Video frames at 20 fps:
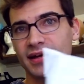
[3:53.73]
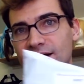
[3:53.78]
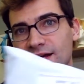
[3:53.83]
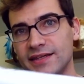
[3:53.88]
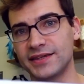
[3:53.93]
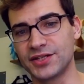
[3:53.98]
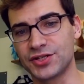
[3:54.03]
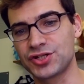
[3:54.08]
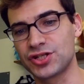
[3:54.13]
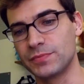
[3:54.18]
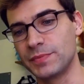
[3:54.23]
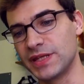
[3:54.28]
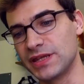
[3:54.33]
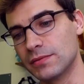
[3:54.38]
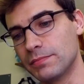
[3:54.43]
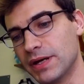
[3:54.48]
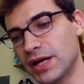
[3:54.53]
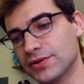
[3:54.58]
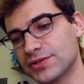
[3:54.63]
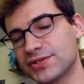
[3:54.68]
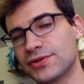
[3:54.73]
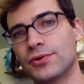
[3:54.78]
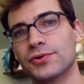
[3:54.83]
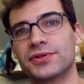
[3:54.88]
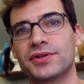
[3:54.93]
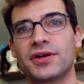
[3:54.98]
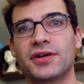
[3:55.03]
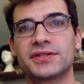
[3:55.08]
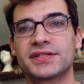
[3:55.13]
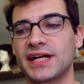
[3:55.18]
And this should be the belt to
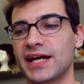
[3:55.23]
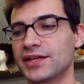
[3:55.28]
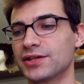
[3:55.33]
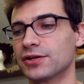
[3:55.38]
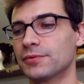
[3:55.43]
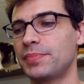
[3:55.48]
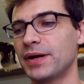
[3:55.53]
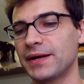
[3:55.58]
hold it all together.